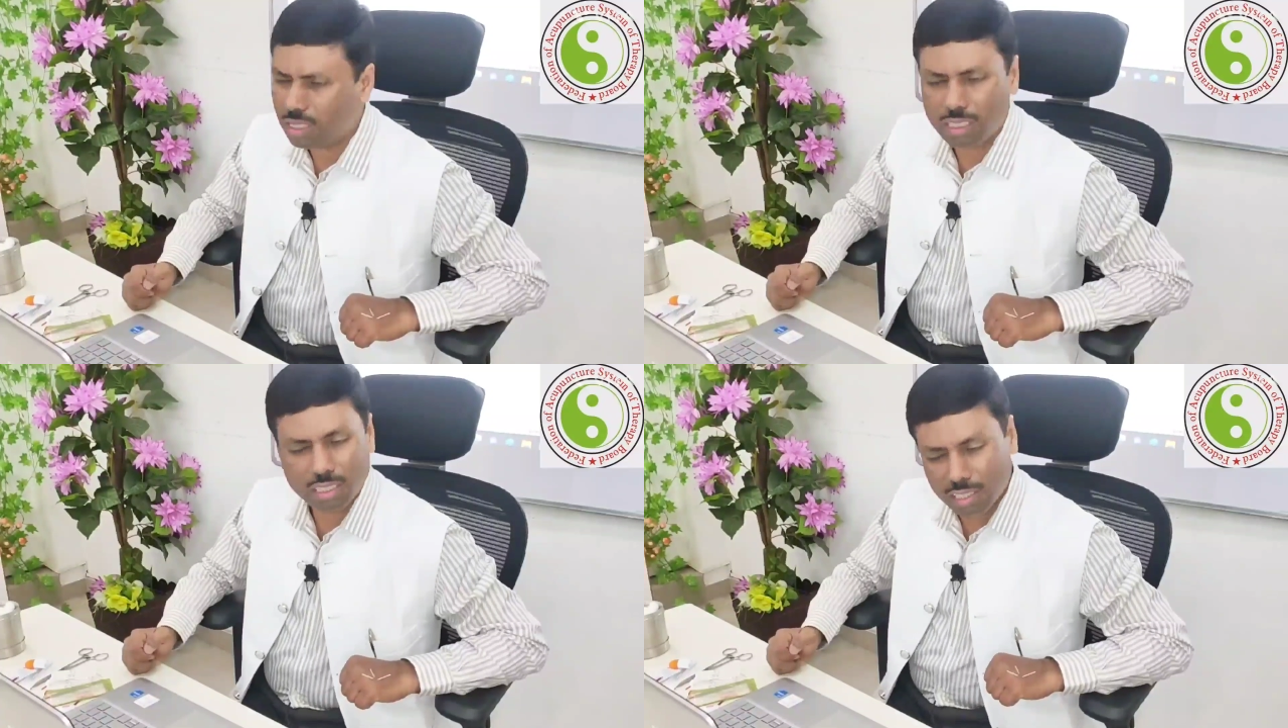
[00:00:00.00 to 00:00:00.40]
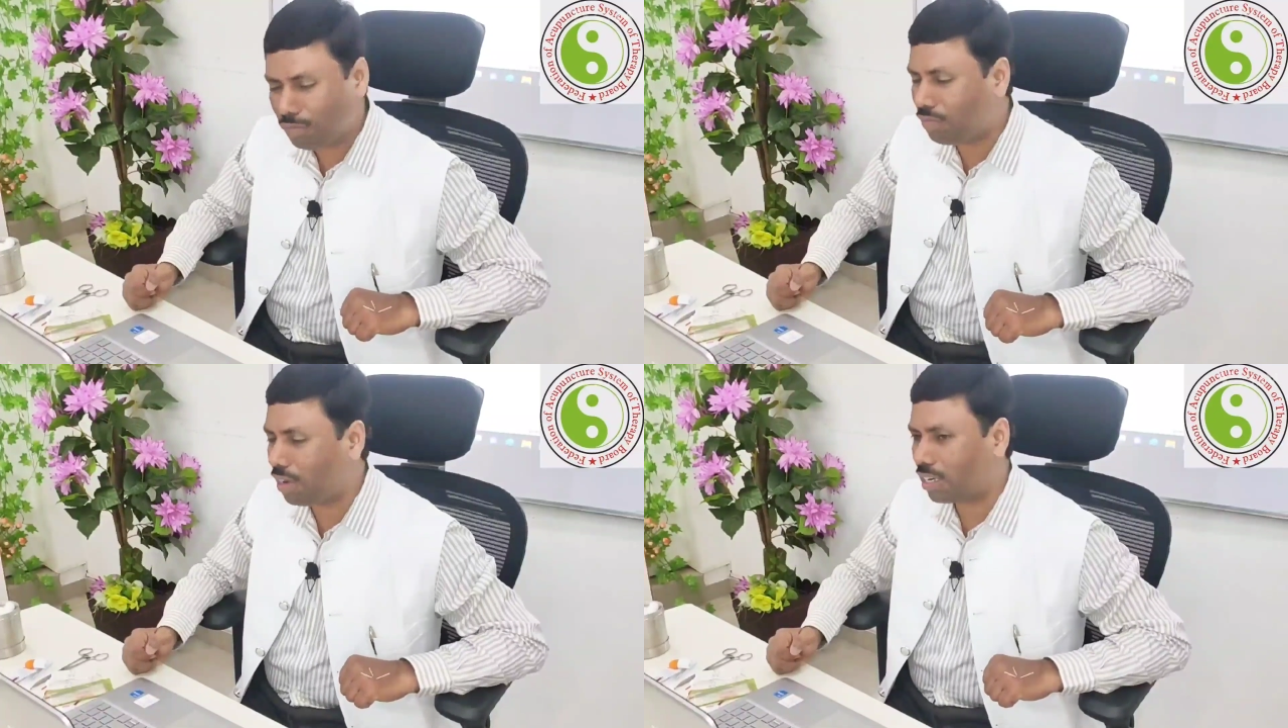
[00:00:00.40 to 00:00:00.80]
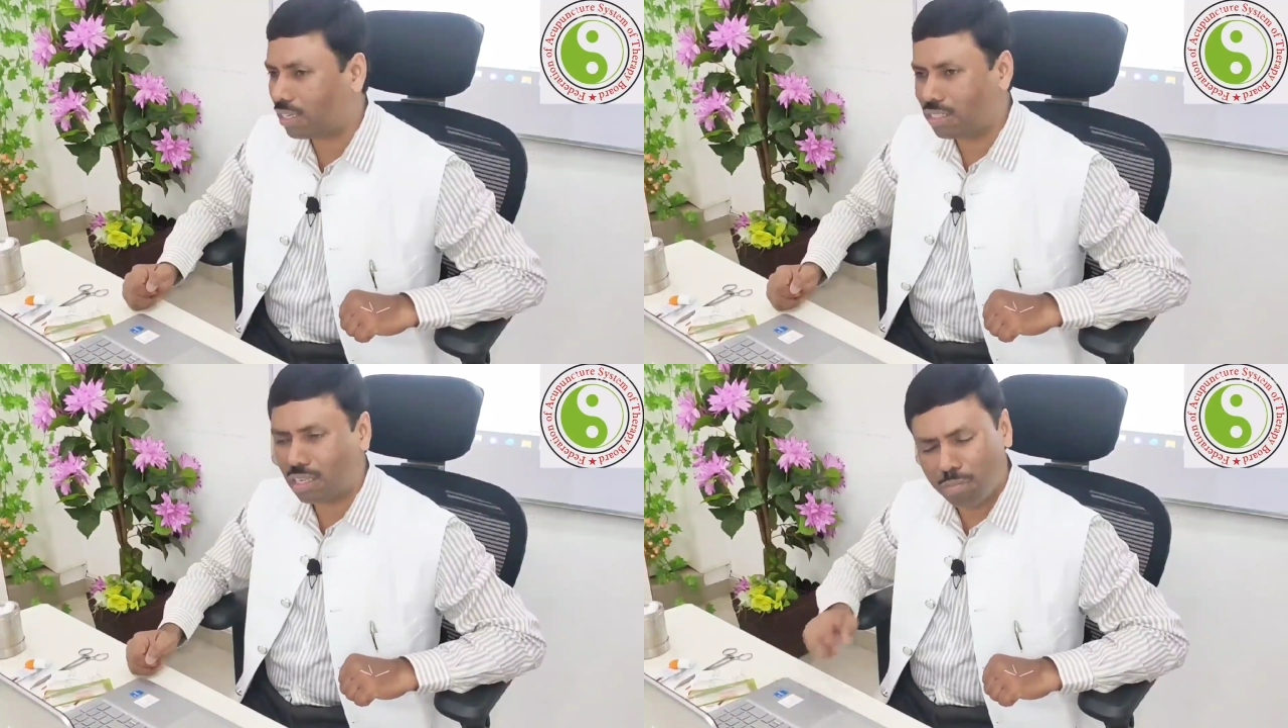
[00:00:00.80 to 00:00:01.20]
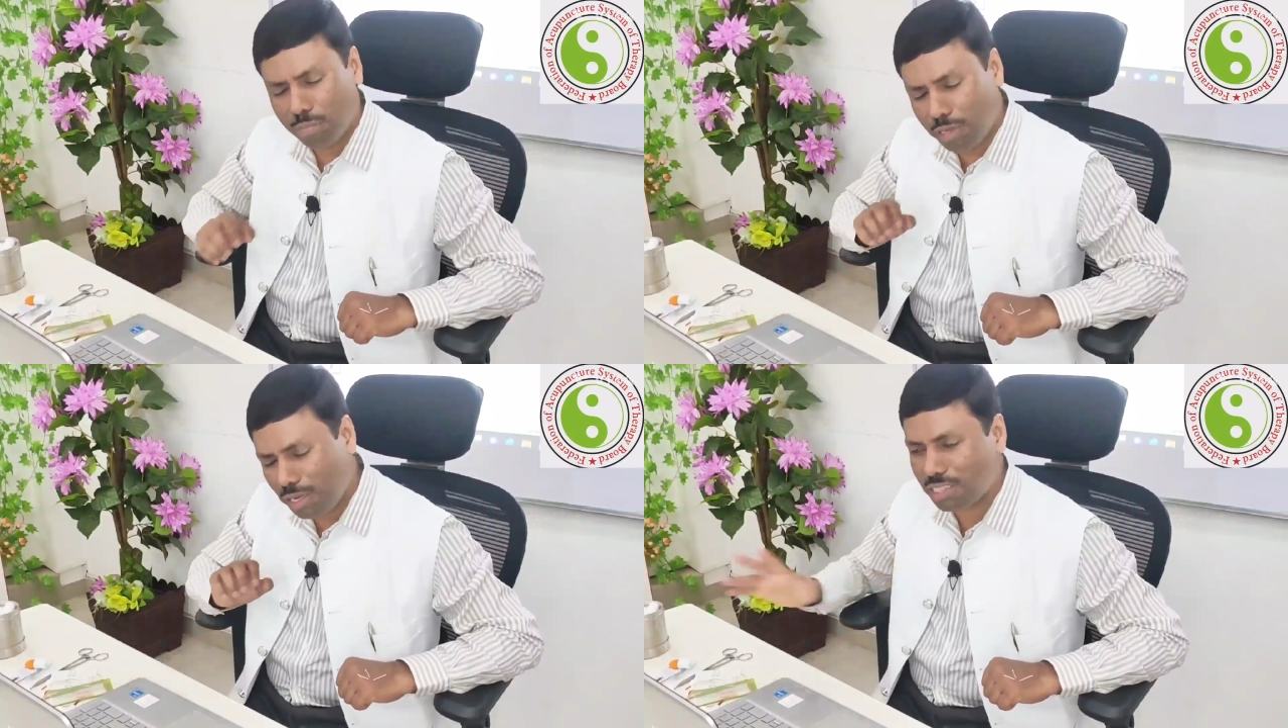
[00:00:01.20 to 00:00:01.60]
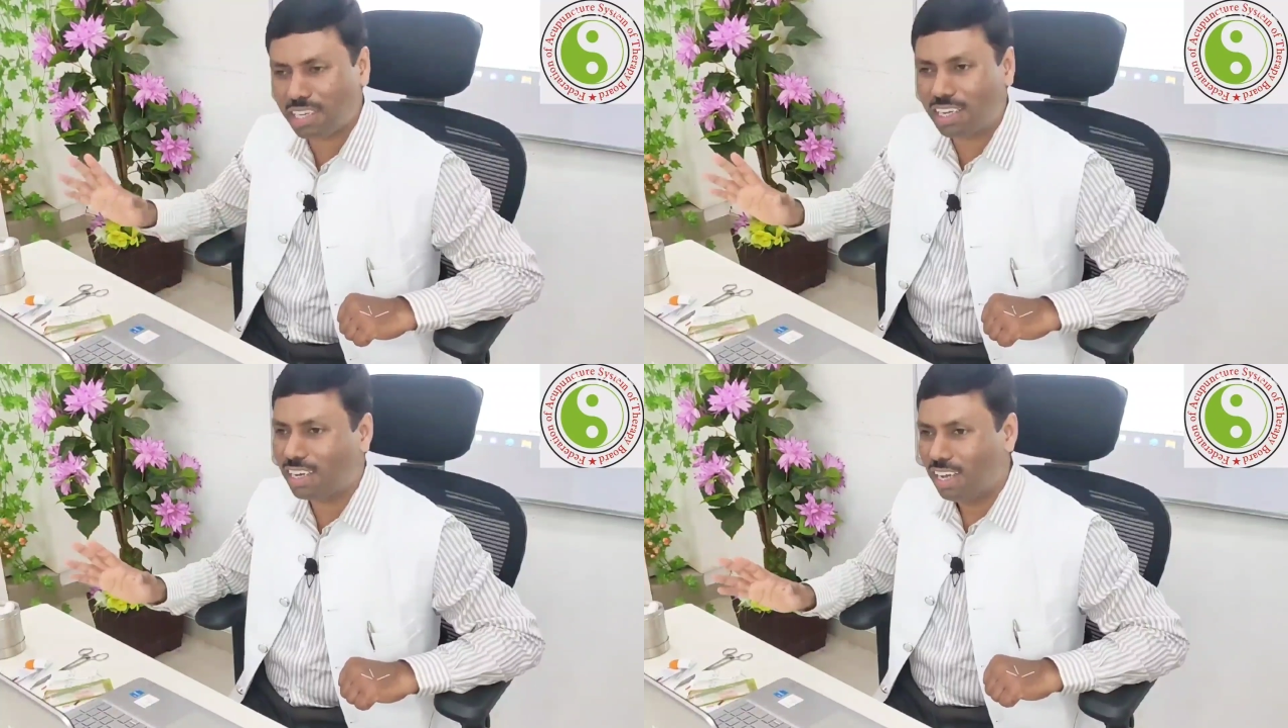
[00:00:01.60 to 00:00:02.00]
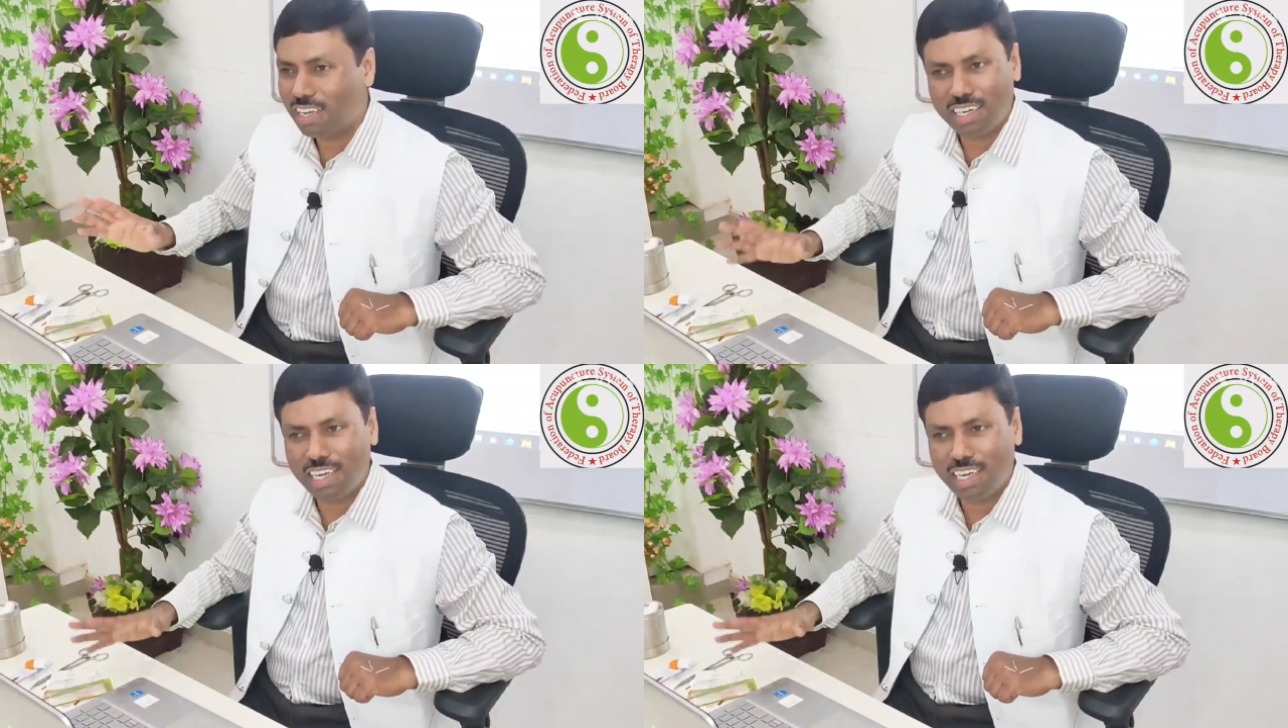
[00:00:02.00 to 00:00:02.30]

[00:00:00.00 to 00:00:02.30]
This is in fact is amazing.